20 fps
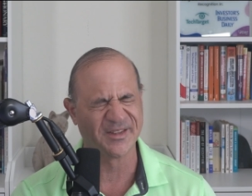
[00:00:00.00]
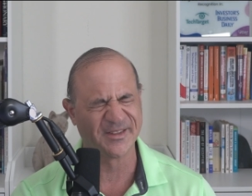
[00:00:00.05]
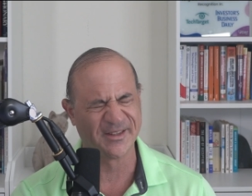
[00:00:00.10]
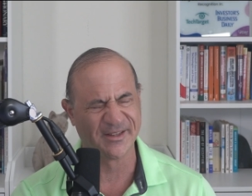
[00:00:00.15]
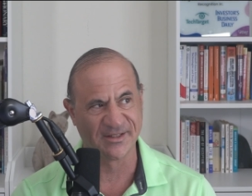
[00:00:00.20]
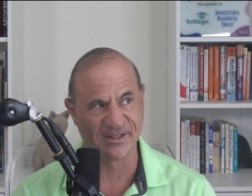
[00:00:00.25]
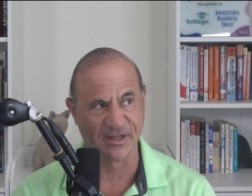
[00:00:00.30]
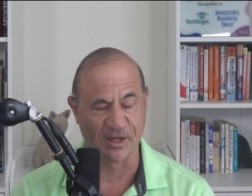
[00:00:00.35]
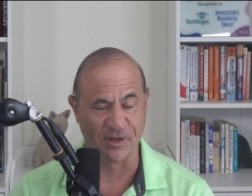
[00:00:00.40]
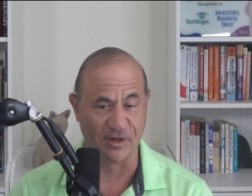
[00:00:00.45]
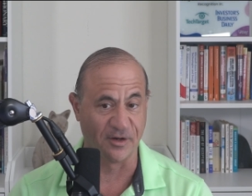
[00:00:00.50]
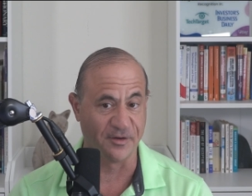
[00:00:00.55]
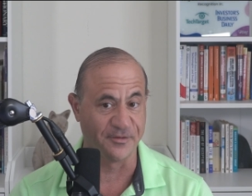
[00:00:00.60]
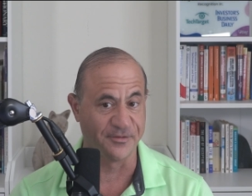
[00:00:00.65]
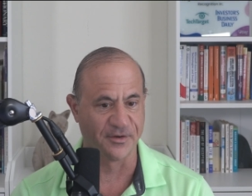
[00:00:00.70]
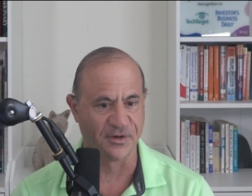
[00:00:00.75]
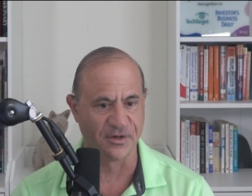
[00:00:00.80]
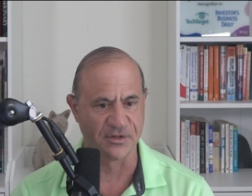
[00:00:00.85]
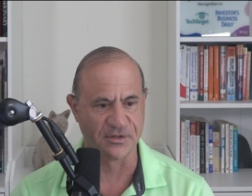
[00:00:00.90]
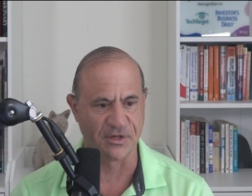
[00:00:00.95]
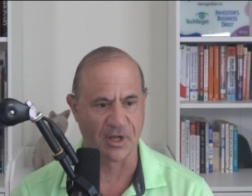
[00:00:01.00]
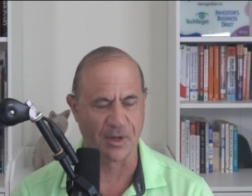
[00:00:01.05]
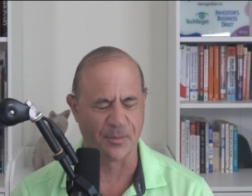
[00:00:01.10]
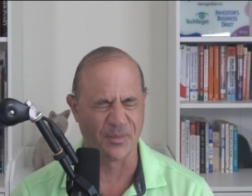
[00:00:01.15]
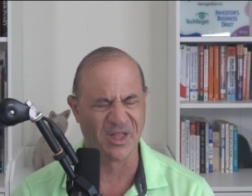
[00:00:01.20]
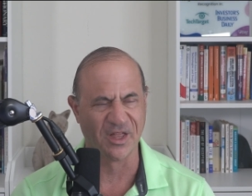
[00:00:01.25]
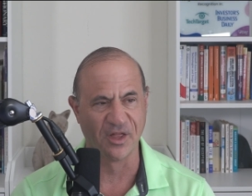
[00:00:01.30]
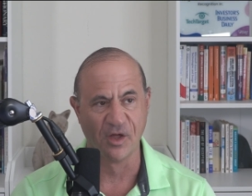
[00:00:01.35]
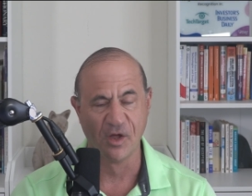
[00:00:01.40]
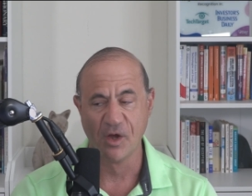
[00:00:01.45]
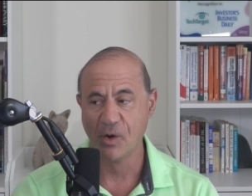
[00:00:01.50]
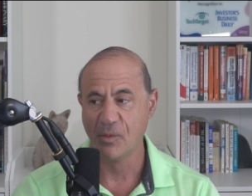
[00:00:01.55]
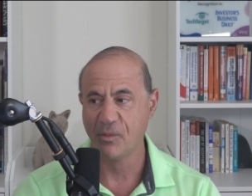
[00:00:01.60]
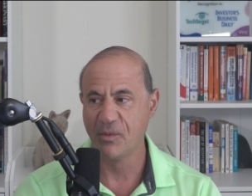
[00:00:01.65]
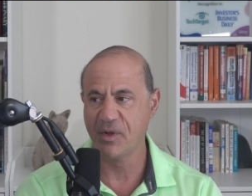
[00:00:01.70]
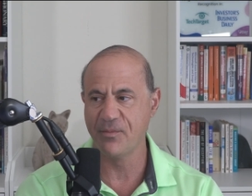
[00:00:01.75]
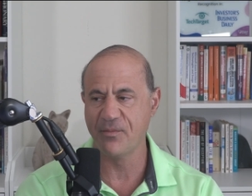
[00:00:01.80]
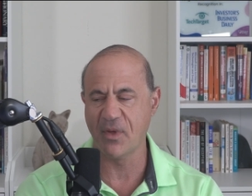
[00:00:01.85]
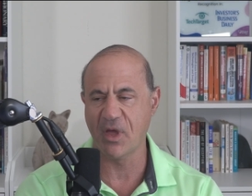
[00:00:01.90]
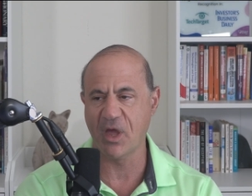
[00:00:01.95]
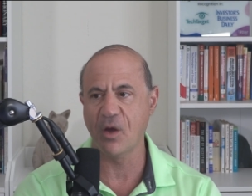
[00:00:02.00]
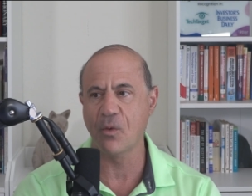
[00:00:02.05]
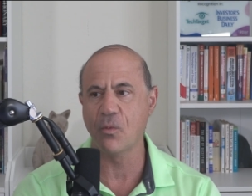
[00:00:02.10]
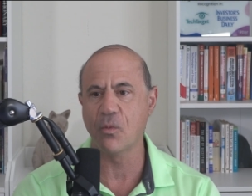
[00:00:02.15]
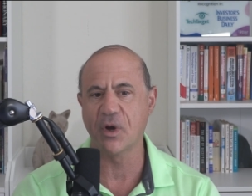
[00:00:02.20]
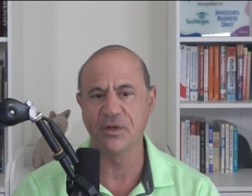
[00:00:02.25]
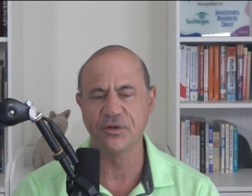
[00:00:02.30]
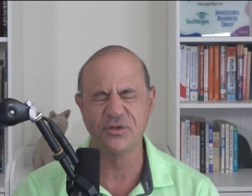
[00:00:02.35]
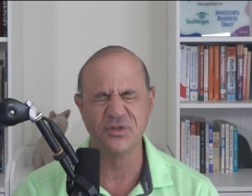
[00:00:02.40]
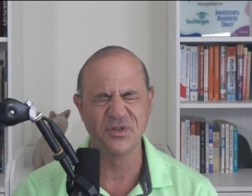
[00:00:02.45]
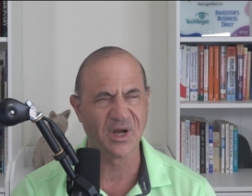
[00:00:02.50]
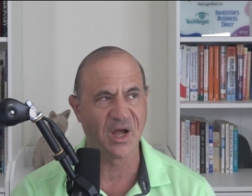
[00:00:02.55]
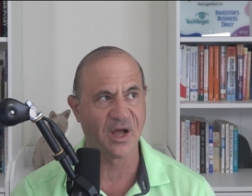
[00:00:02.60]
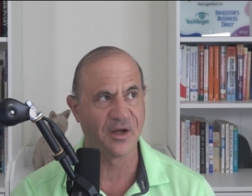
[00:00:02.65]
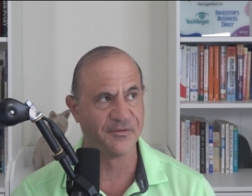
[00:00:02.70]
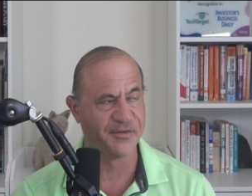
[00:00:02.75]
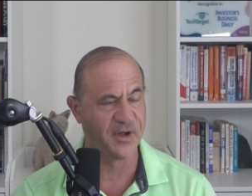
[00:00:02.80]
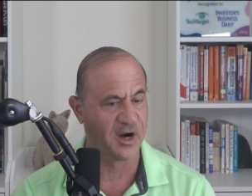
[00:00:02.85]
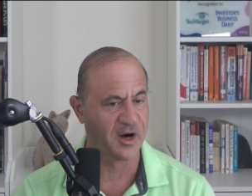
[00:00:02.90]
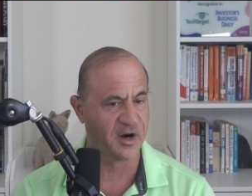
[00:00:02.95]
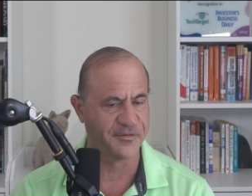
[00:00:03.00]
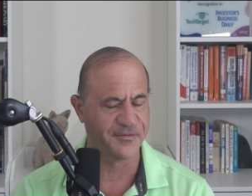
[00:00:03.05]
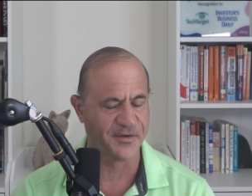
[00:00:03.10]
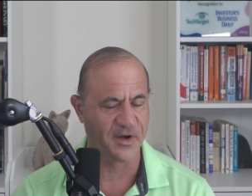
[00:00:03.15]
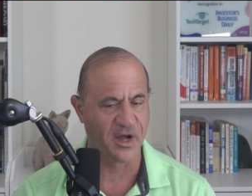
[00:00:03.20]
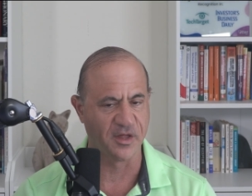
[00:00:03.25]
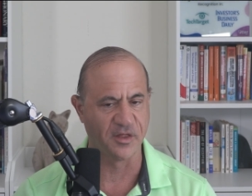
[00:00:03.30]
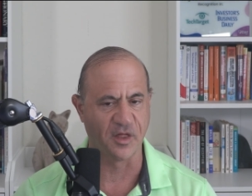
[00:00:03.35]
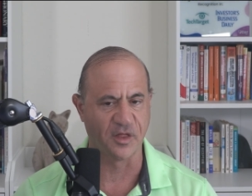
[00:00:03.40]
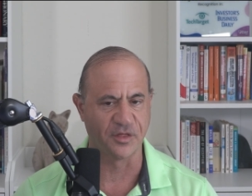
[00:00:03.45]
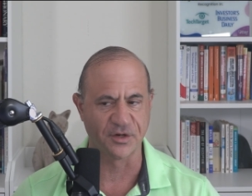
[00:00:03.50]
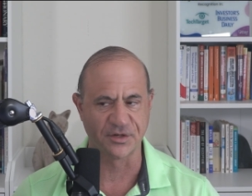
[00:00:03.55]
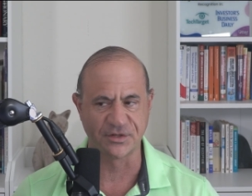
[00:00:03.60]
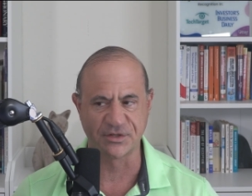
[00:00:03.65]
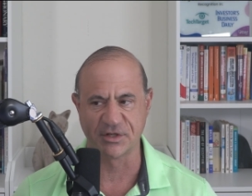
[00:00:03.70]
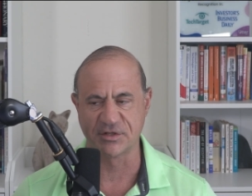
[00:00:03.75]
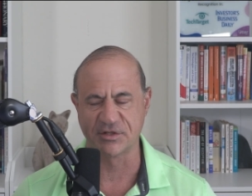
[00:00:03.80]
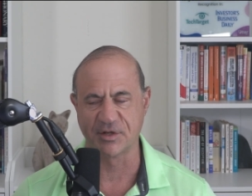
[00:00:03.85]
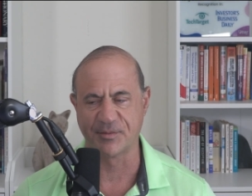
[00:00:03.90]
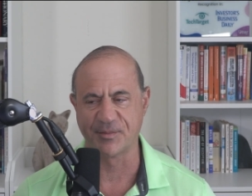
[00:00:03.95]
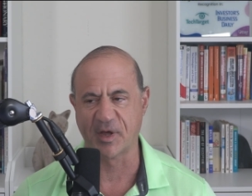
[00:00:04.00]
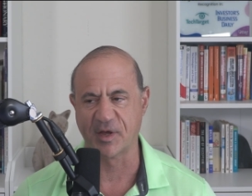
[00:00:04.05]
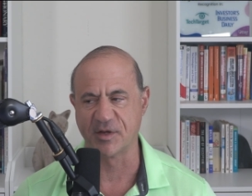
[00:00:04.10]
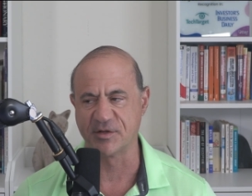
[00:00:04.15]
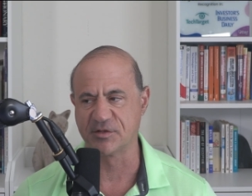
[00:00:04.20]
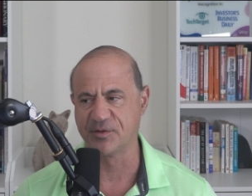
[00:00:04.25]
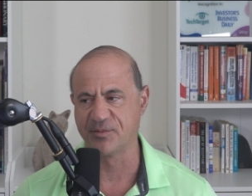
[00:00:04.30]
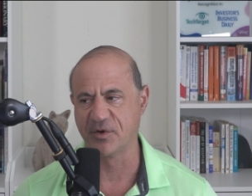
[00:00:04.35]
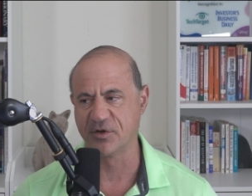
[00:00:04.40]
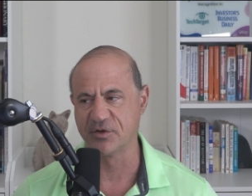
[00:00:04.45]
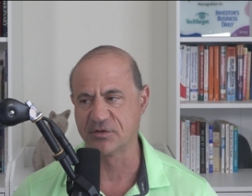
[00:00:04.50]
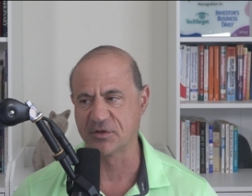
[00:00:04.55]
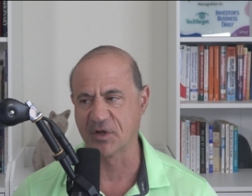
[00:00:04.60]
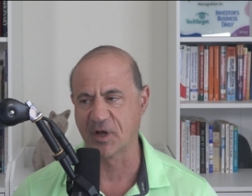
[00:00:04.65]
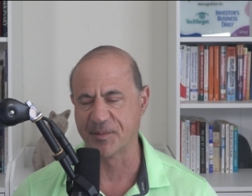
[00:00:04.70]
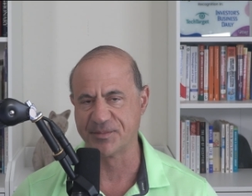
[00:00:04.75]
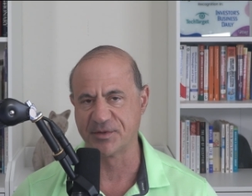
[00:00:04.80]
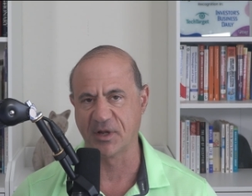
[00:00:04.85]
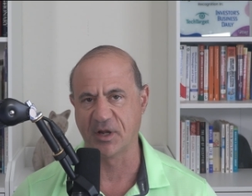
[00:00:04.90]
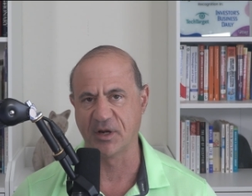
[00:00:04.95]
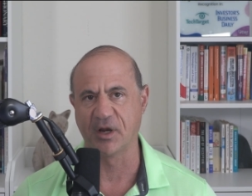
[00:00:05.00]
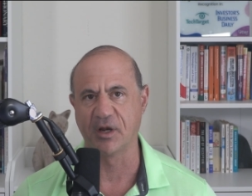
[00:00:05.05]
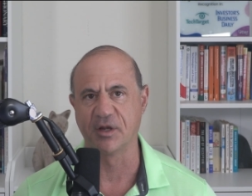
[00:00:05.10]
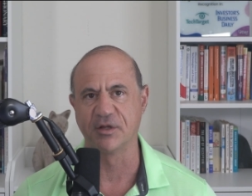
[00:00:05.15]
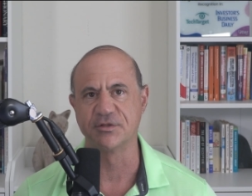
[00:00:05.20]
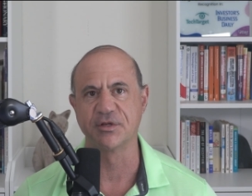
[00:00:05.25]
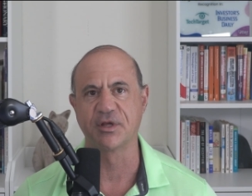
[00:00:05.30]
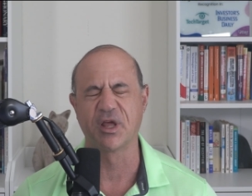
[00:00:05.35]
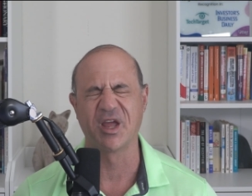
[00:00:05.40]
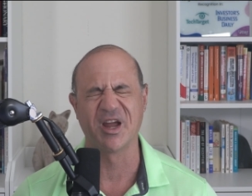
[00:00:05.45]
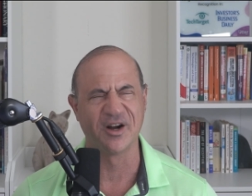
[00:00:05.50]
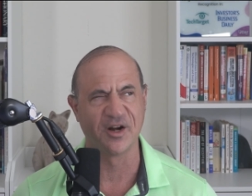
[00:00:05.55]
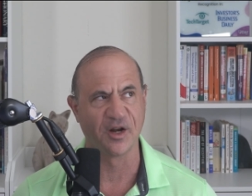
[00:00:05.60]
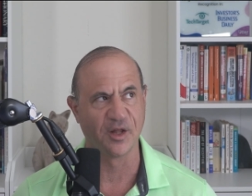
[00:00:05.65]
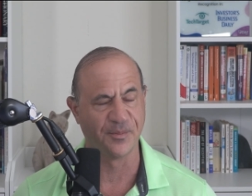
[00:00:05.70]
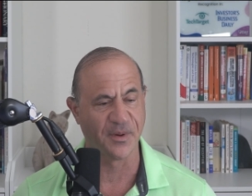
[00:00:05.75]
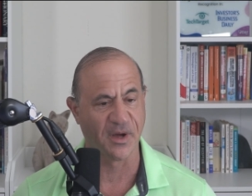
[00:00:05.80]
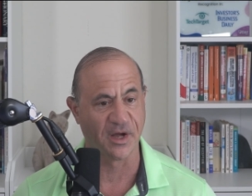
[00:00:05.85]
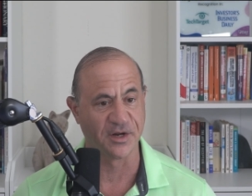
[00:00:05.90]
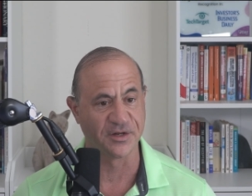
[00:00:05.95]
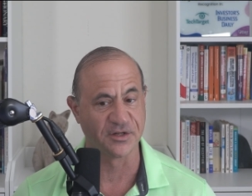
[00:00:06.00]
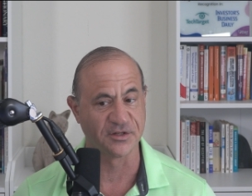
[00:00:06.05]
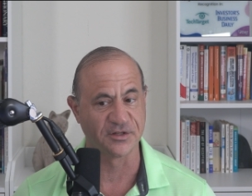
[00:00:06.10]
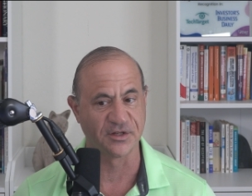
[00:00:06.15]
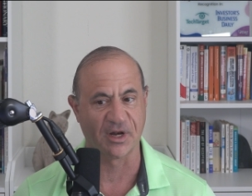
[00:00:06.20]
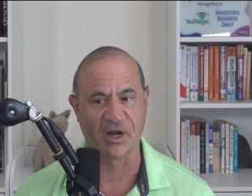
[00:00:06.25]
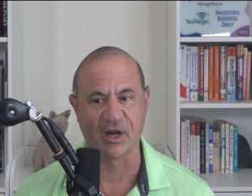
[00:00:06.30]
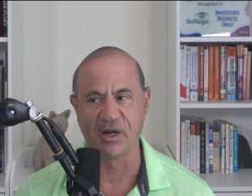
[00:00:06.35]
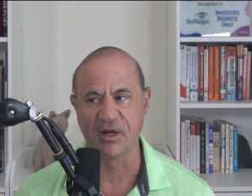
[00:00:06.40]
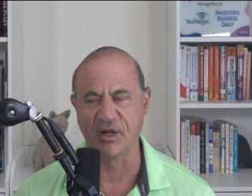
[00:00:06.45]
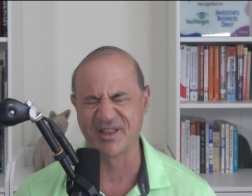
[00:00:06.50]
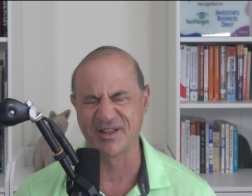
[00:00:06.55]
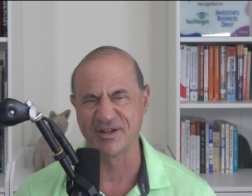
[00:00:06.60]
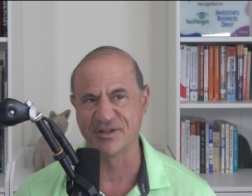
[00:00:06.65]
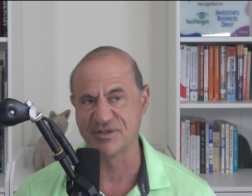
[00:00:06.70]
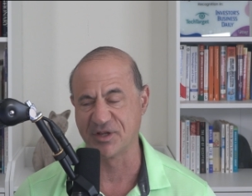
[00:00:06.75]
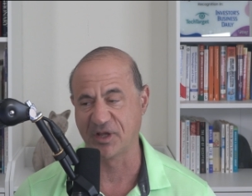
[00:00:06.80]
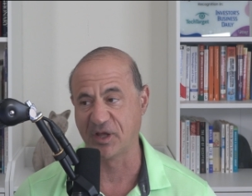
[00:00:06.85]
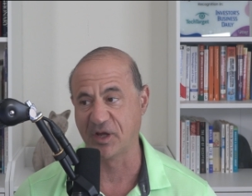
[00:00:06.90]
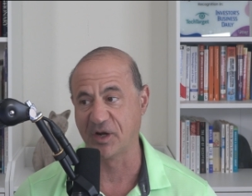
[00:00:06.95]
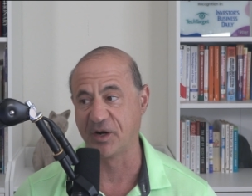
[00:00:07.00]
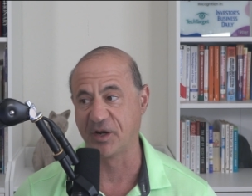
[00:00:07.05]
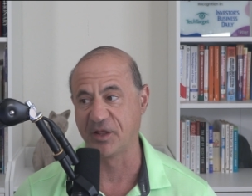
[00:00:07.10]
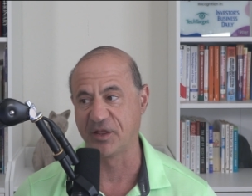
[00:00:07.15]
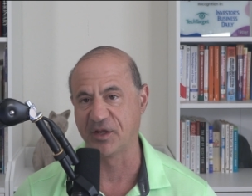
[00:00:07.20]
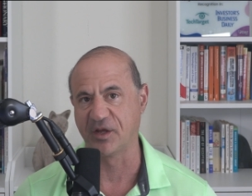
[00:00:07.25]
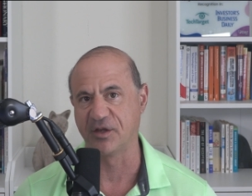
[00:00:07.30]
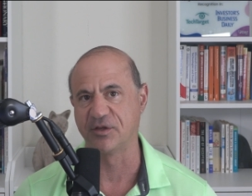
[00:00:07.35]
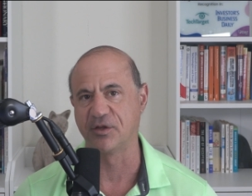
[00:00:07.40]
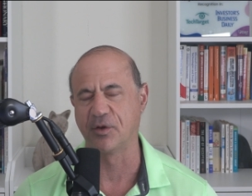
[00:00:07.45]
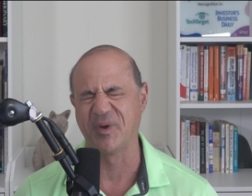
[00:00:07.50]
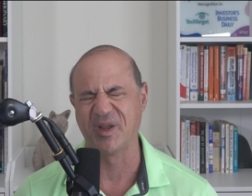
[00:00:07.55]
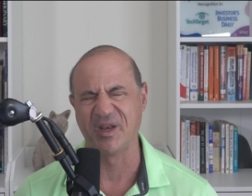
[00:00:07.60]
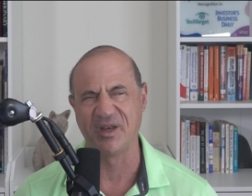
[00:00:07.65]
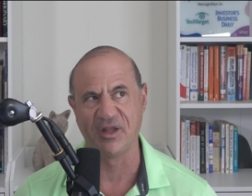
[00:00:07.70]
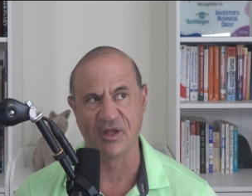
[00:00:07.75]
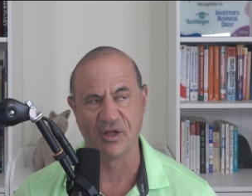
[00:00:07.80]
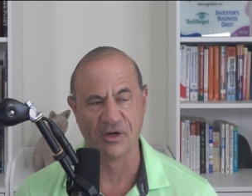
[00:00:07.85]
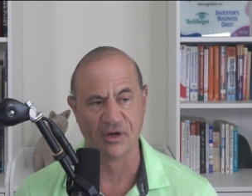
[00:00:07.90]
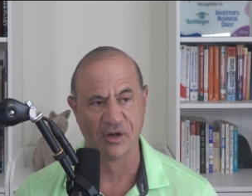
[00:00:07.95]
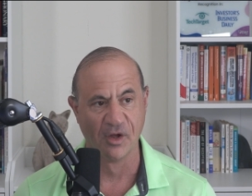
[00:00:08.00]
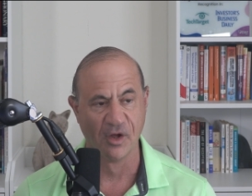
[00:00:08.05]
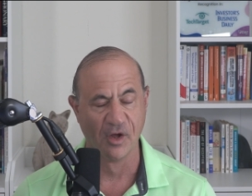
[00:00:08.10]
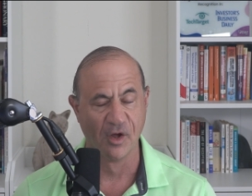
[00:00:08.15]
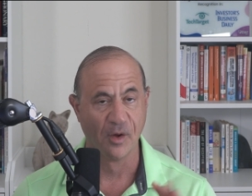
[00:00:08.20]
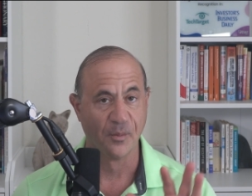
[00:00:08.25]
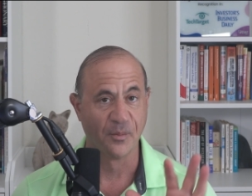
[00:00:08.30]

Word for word: wants to sign in, for example, we may want to uh, verify that their system has the most updated security patches and any other security things that we need